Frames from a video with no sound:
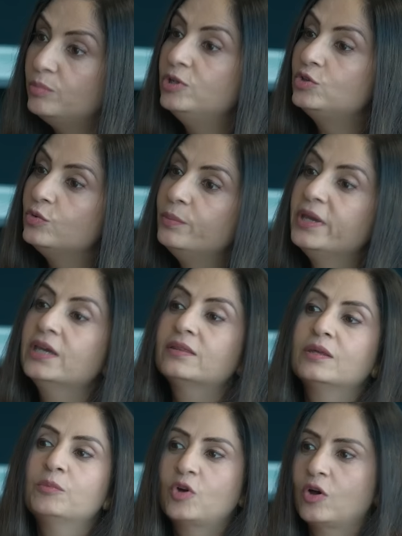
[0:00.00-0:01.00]
able to
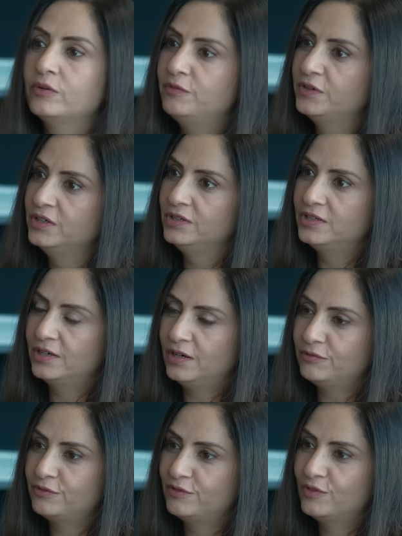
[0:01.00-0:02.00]
make them confident
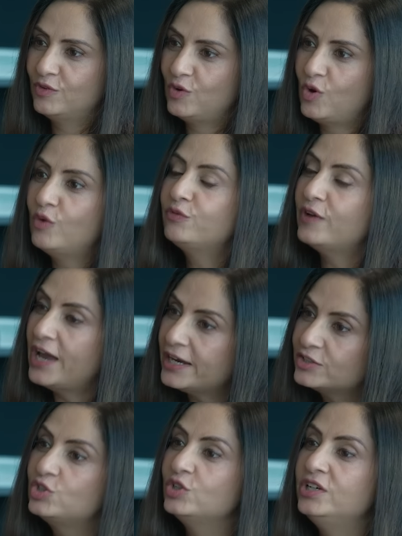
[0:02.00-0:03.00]
enough of
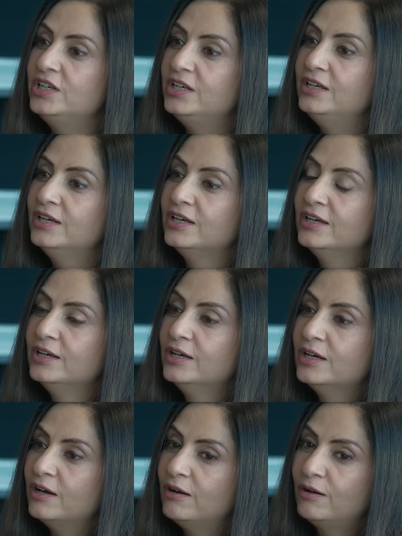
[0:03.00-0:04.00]
actually,
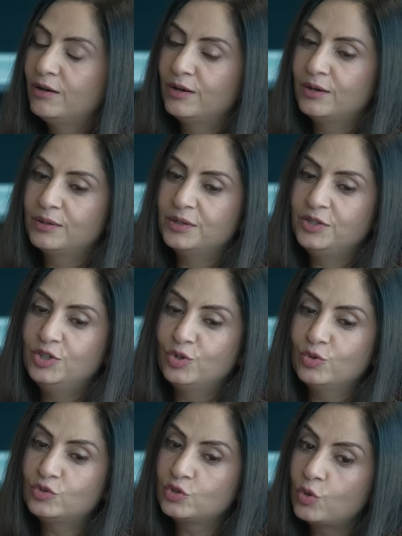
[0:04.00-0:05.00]
uh, you
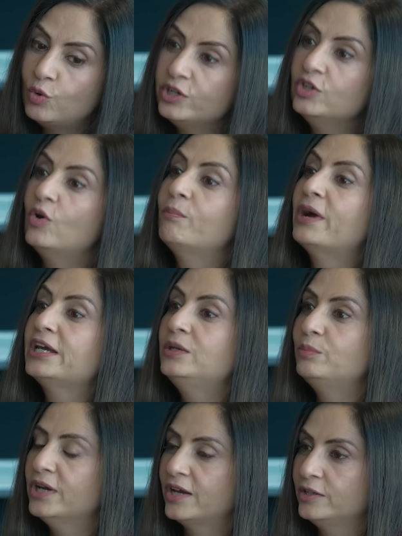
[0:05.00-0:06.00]
know, throwing your
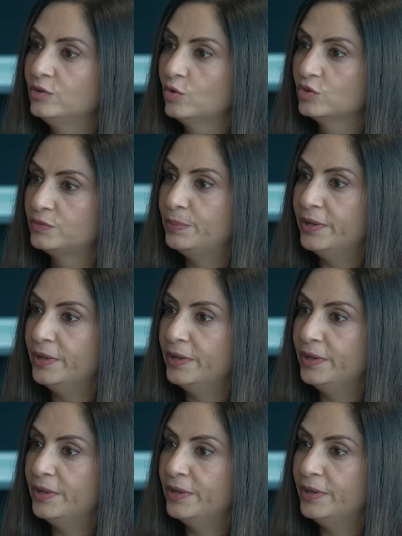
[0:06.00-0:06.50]
might behind those